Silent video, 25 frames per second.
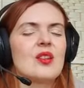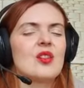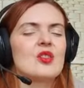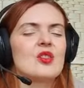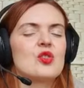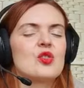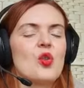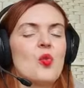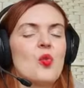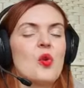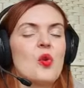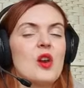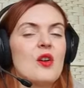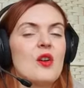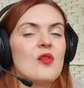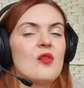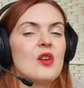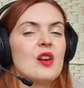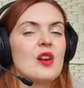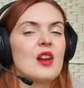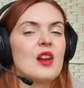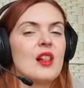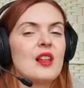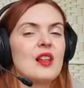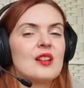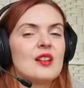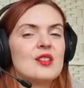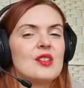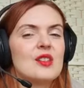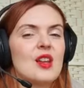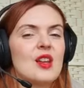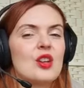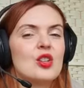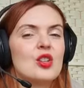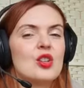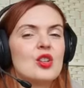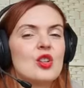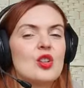So, whatever
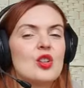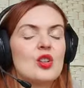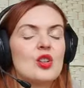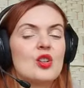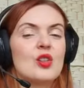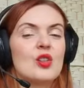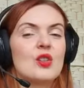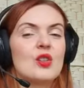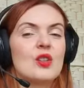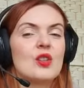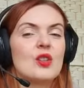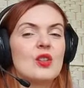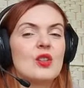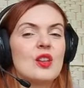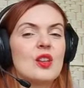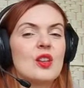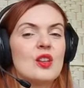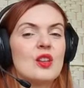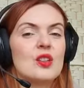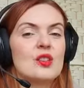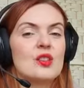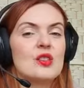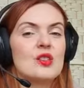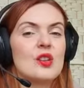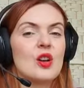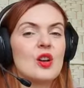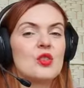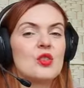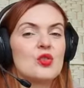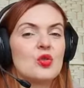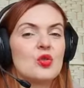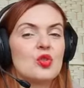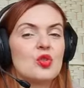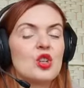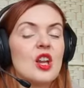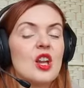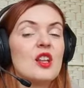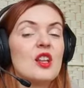relaxation is
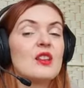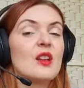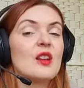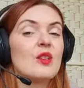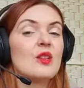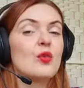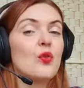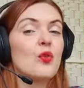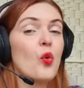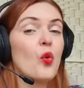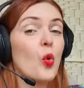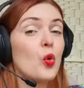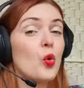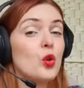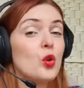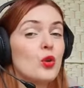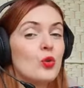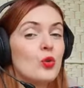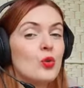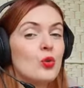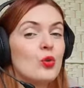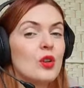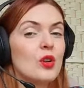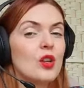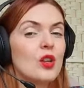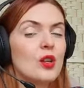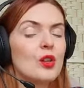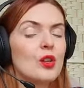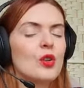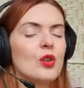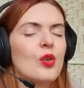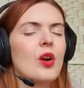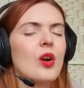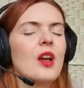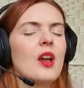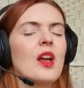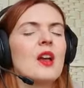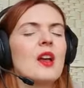associated for you in
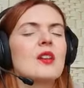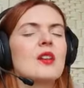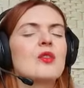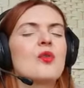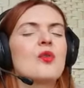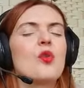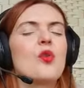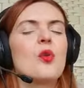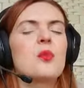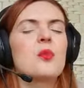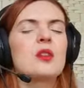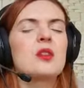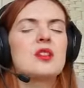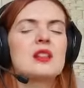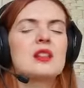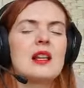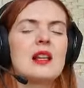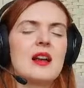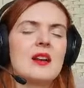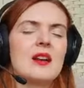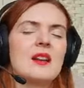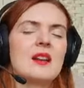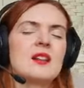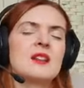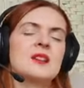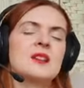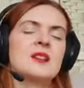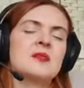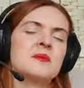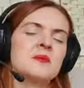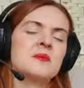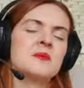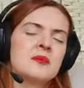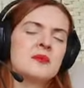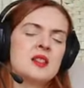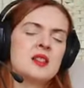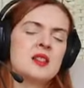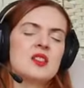your head, for me, it's like
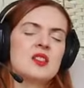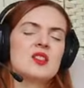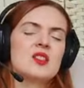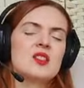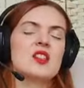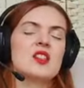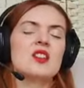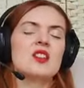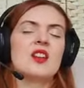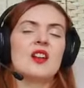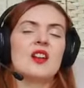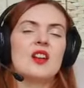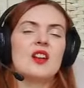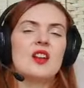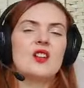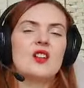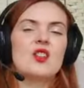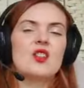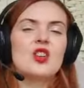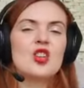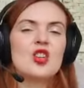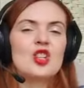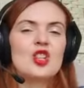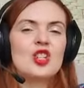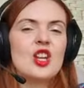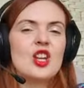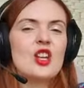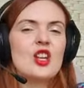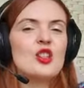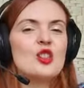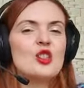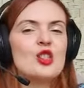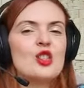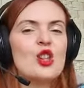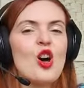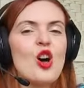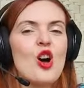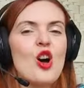sitting in a
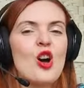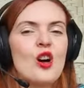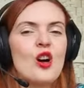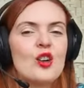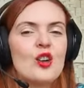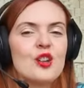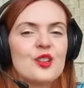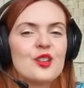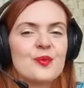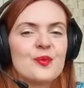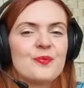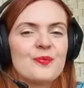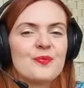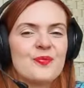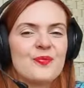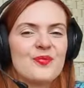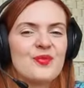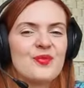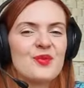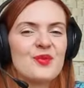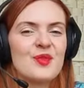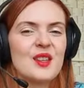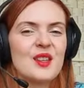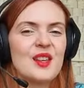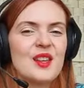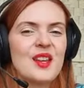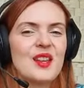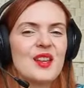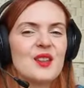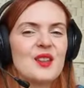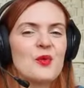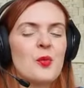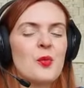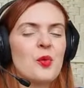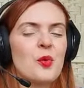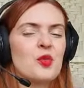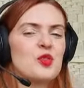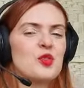chaise longue in
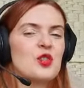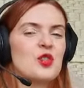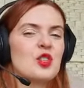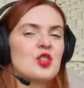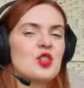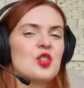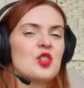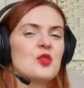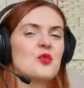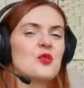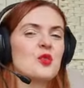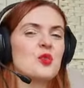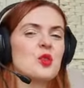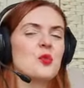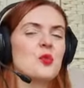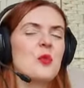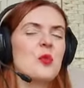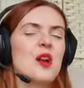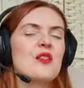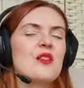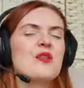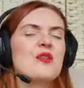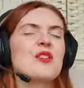a position with my